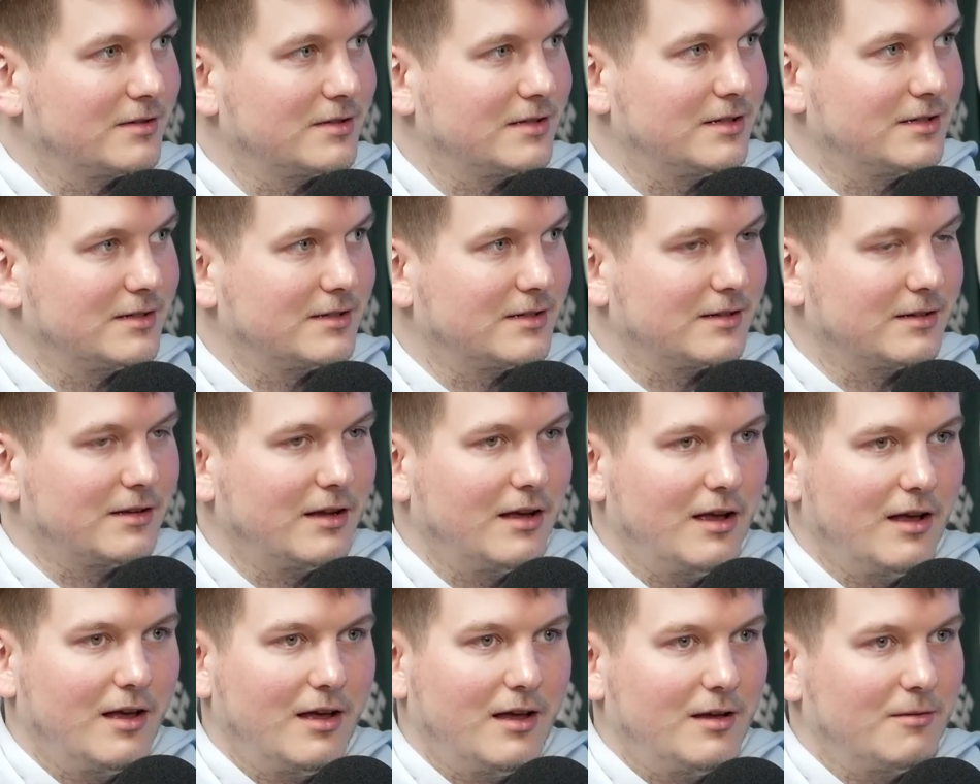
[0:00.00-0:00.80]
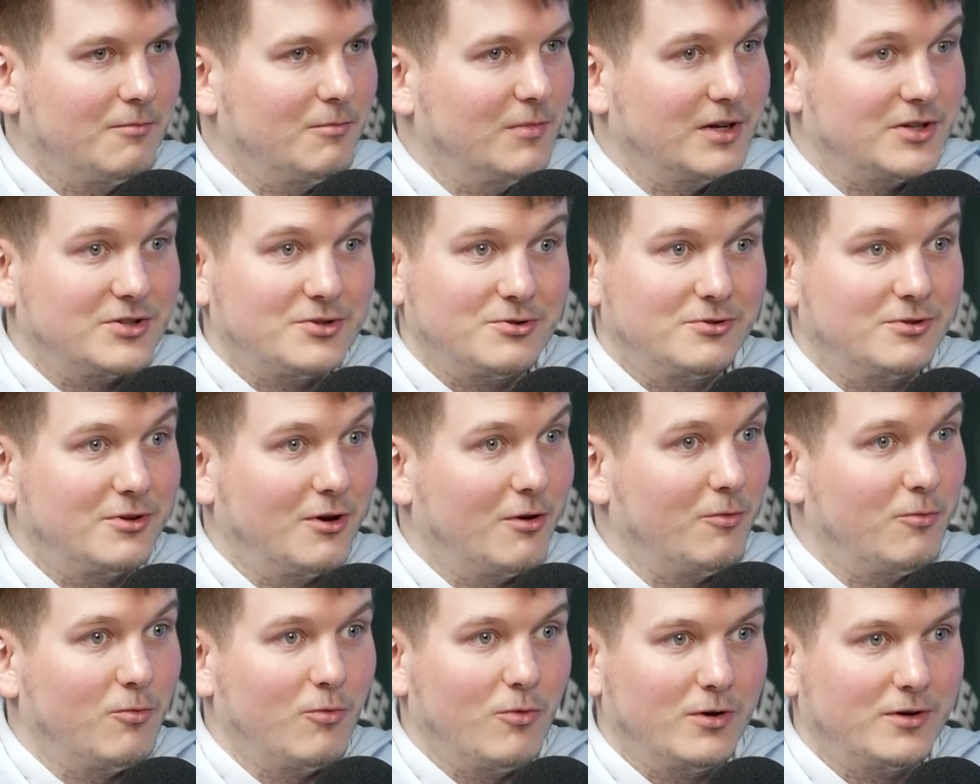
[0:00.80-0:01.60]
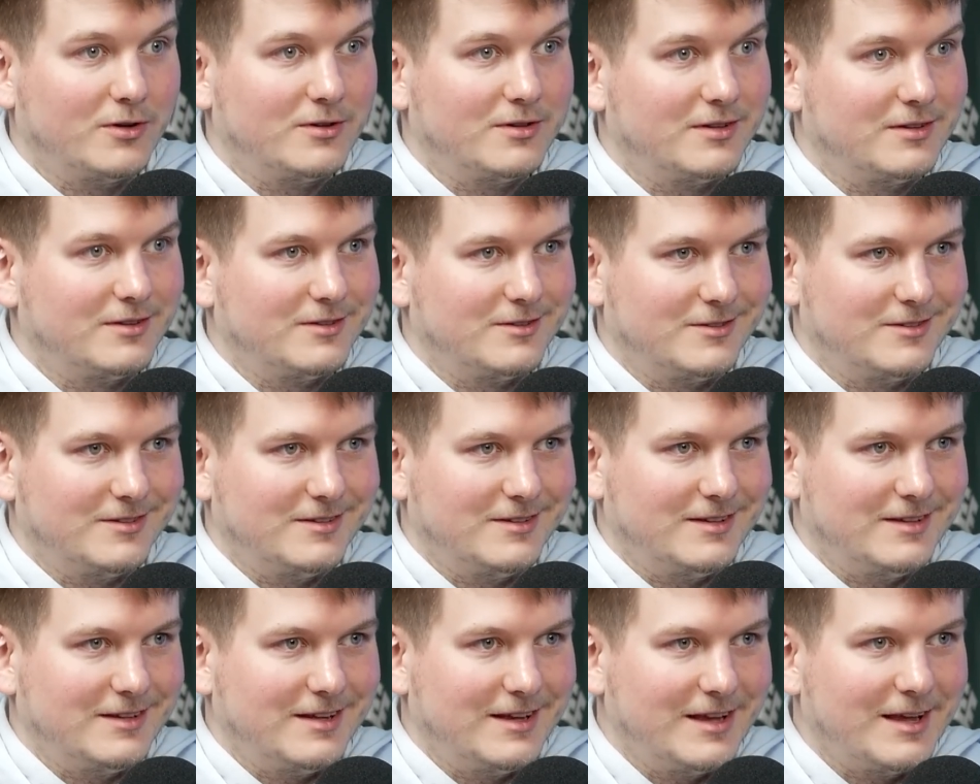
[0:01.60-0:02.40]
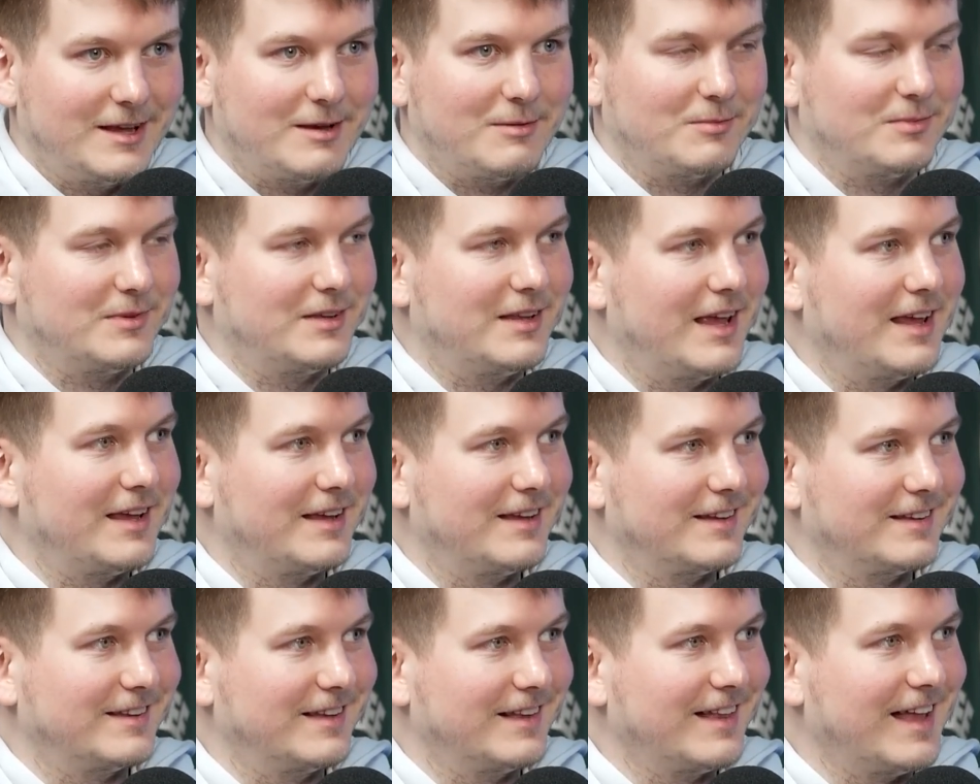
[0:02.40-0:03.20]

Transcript: season, but you don't want him taking the